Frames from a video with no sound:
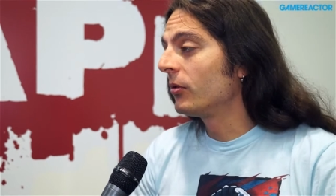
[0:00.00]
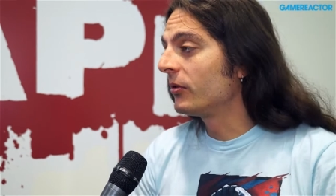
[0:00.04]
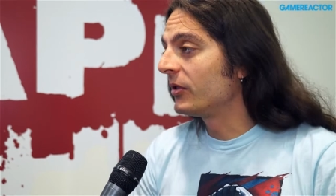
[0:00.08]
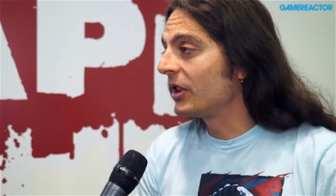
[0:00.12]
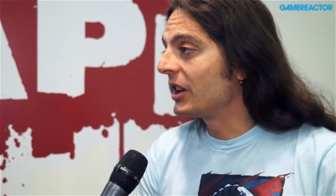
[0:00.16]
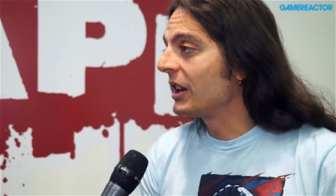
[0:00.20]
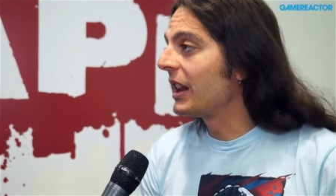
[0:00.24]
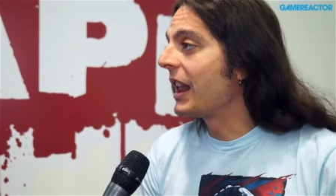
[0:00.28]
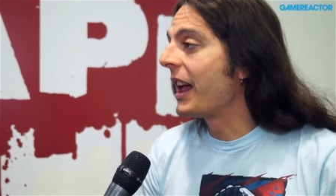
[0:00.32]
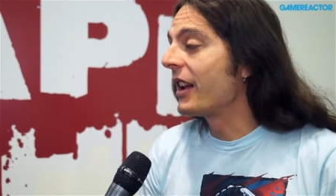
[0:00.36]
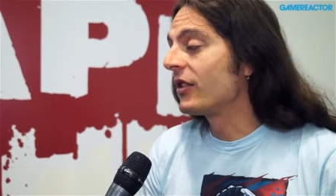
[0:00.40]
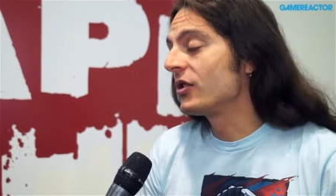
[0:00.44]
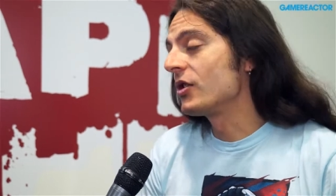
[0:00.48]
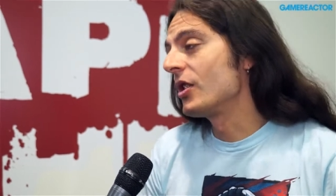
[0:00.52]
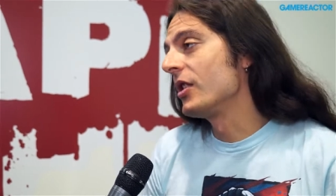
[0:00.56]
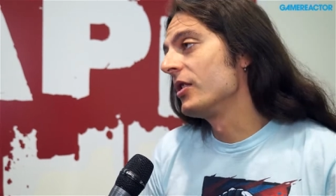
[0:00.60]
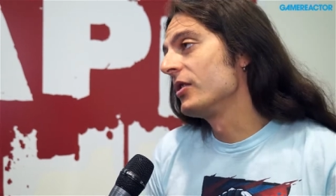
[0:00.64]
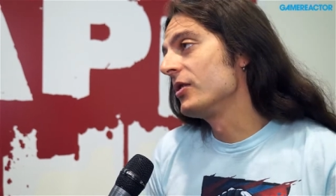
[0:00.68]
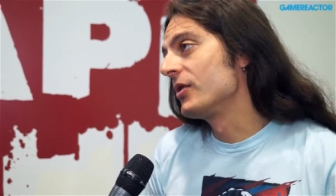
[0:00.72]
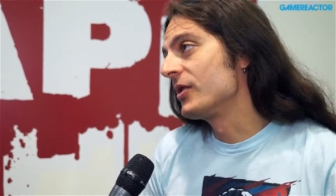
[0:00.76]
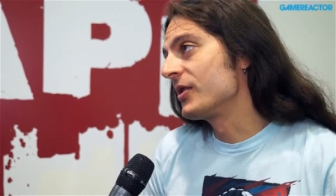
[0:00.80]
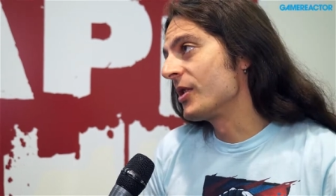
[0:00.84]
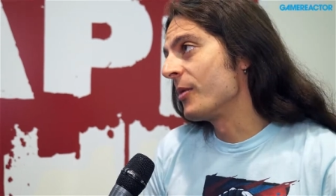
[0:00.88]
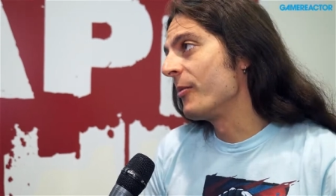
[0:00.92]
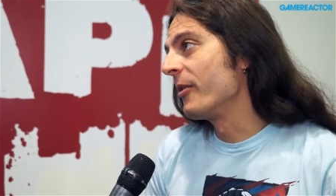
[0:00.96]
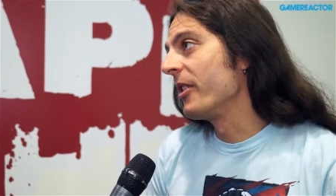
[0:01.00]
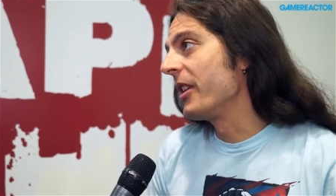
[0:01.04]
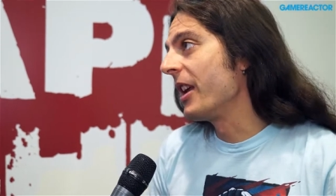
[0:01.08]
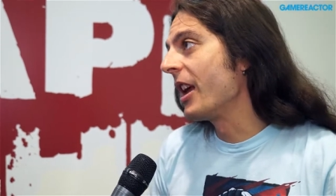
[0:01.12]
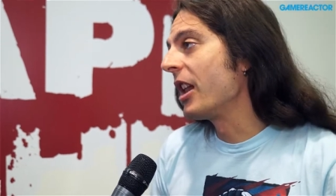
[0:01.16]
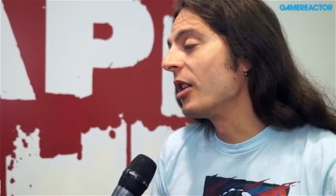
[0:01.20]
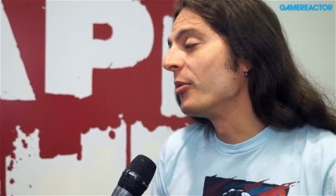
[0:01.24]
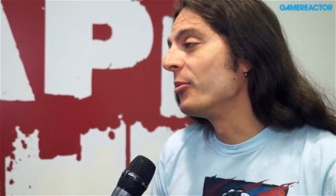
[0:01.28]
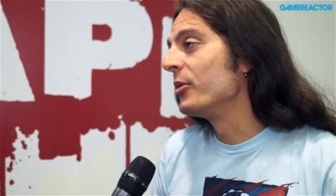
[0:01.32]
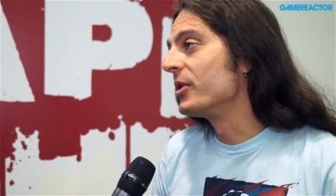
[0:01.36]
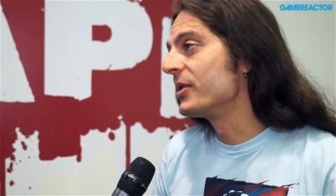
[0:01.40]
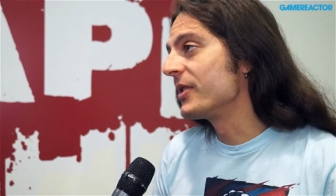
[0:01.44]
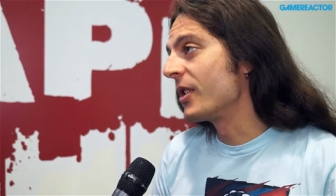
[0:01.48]
did latch on to some of the
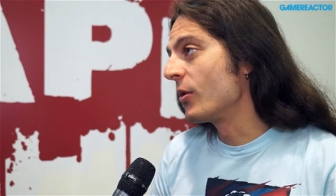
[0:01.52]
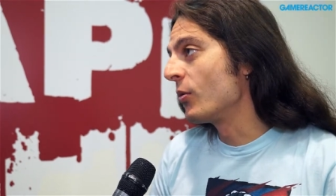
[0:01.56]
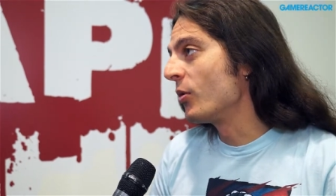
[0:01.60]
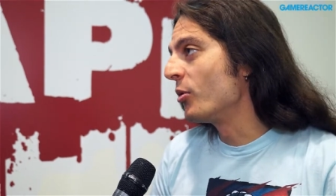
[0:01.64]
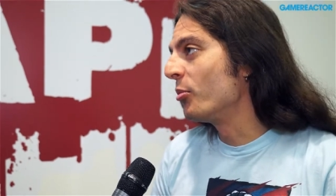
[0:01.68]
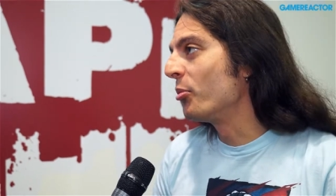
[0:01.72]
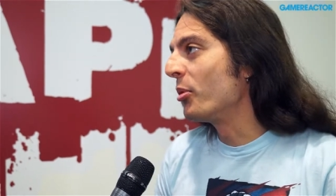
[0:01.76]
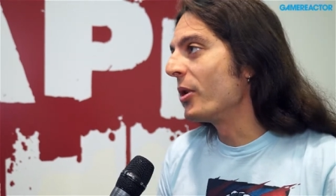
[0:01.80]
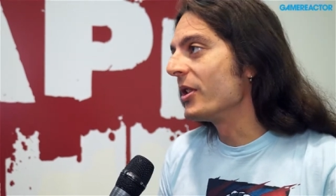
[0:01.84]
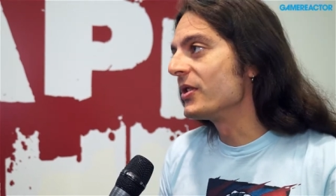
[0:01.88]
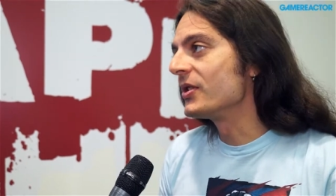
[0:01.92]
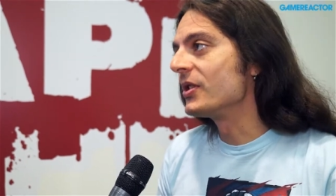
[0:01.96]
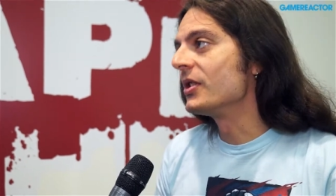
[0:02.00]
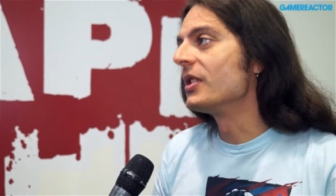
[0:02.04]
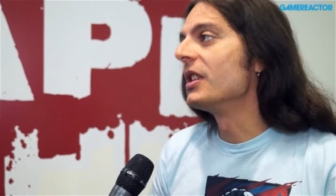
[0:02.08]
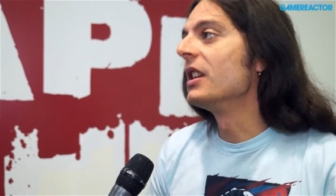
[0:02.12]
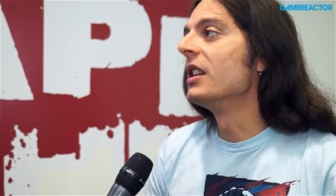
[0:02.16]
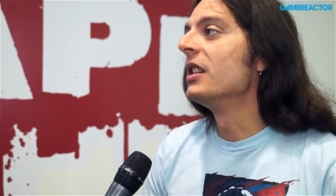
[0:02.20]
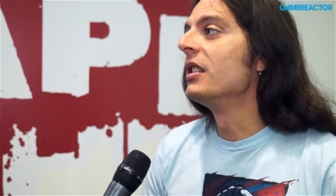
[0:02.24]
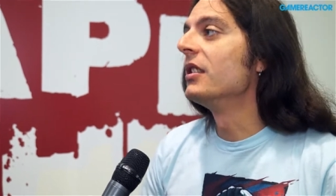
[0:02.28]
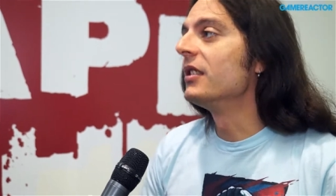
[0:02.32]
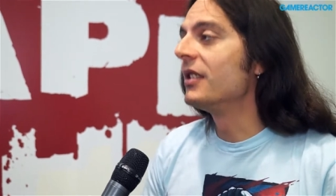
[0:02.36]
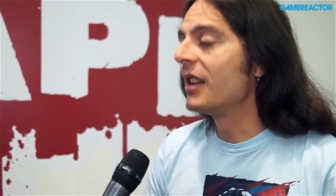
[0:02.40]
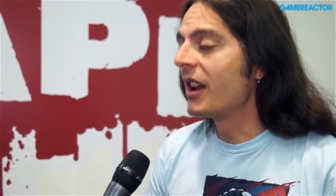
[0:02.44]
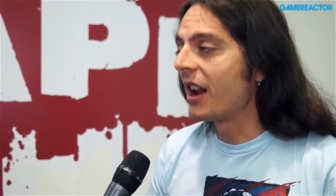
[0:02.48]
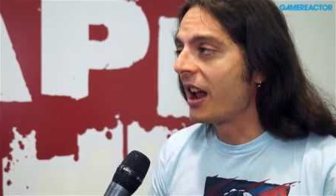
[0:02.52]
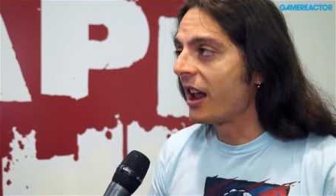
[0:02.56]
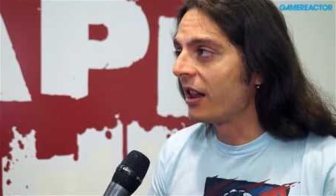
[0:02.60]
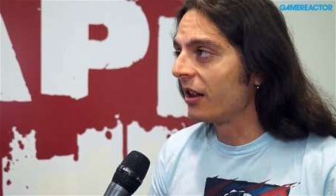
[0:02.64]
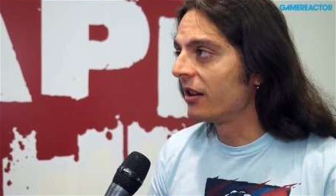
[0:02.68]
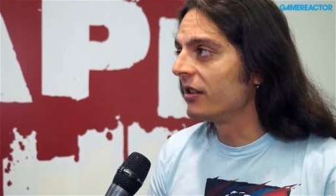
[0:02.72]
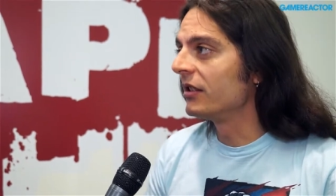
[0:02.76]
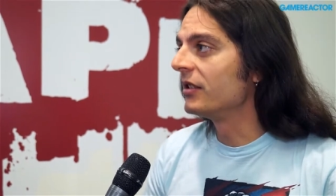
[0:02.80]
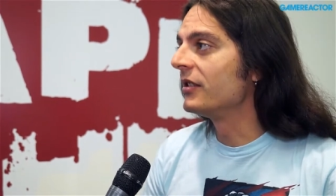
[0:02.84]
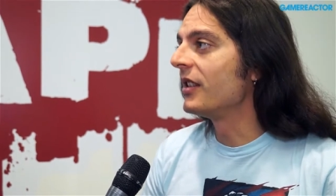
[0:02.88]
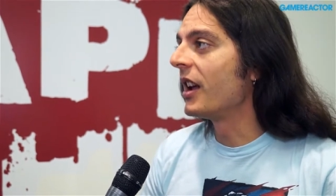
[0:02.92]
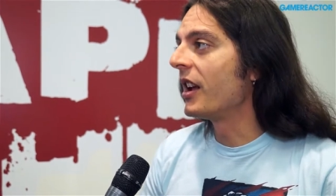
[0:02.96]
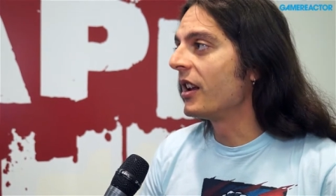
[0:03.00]
elements that were present in Dead
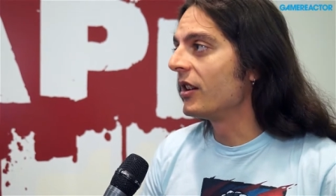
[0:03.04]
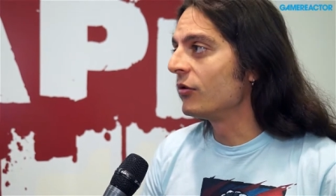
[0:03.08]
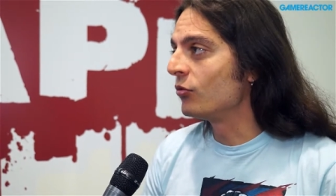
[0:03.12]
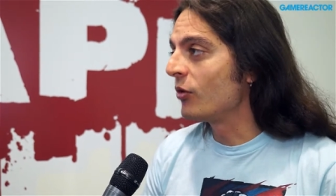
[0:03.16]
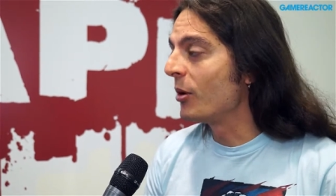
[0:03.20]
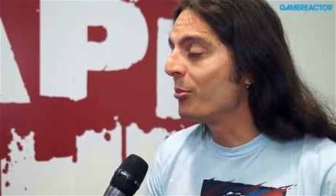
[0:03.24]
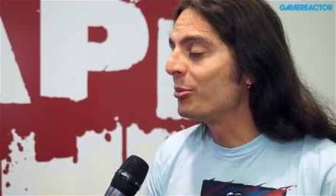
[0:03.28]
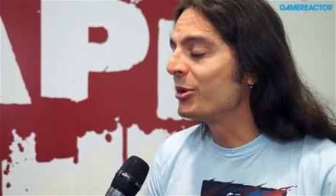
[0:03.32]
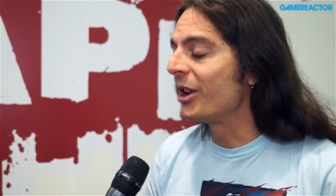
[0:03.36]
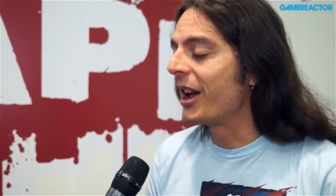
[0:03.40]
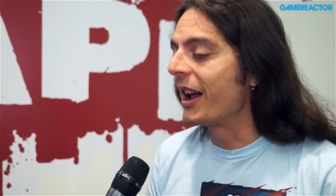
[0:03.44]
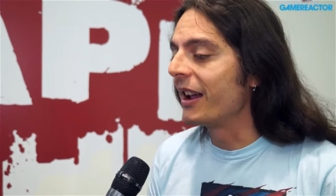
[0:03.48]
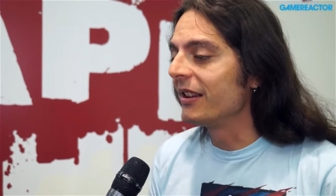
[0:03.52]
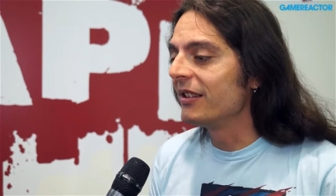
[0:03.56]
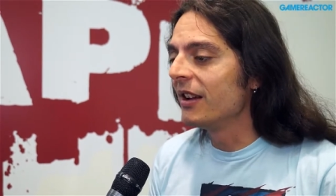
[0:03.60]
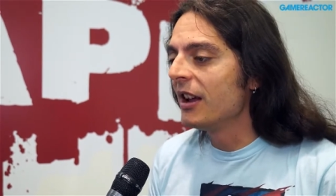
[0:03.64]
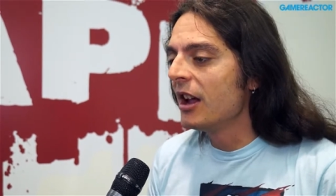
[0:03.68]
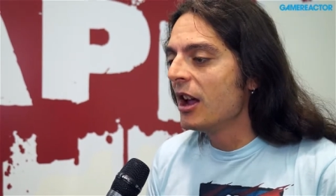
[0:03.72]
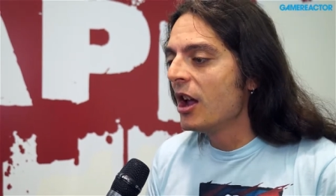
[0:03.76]
Island and Riptide,